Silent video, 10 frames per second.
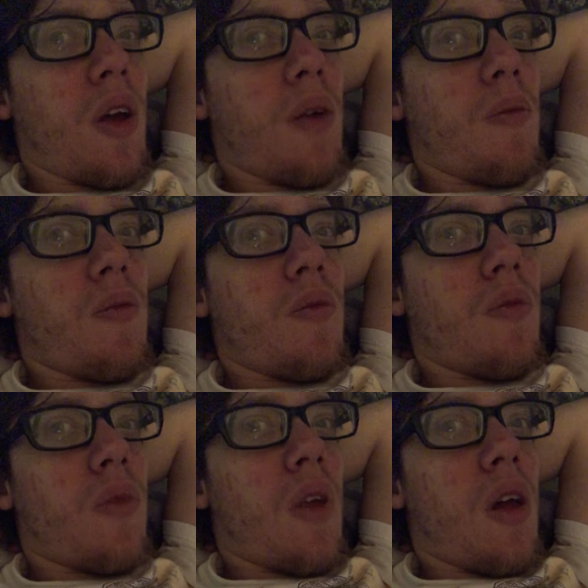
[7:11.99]
it,
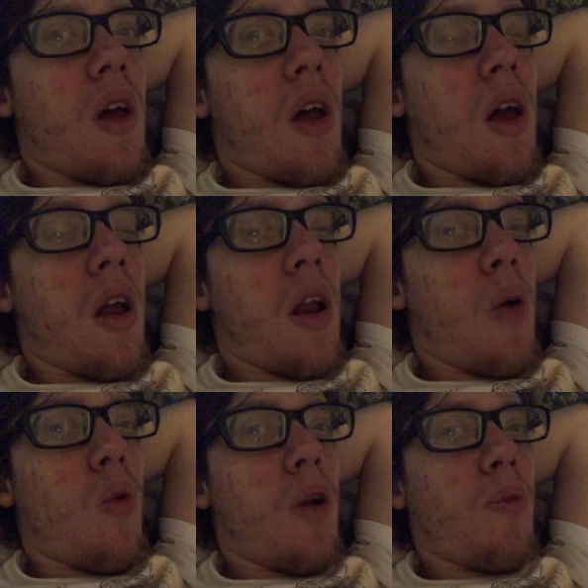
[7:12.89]
and I
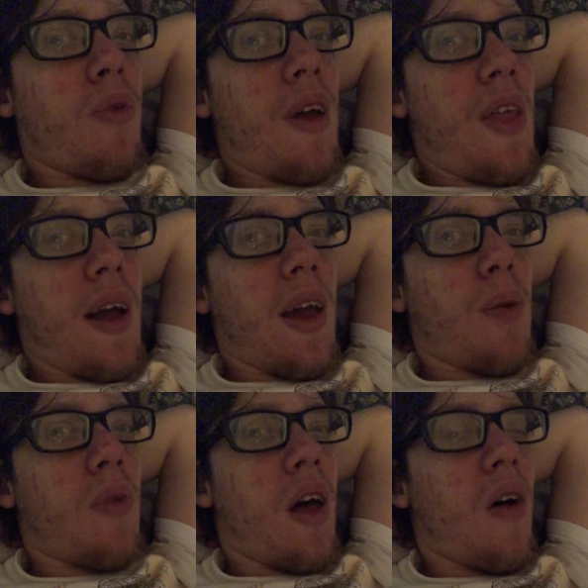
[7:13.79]
want to play that
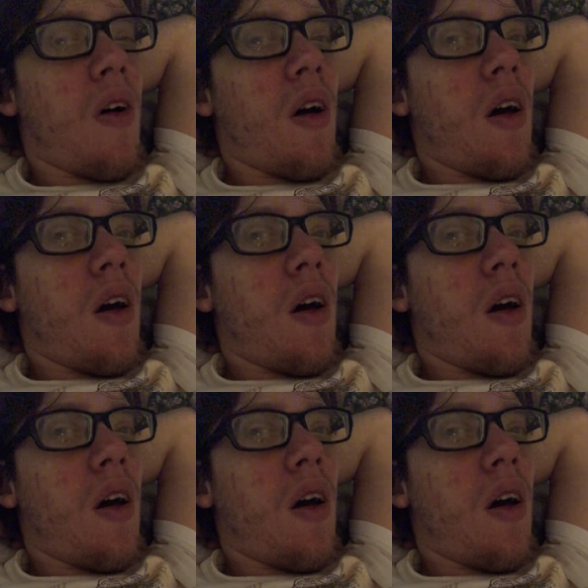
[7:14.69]
game now.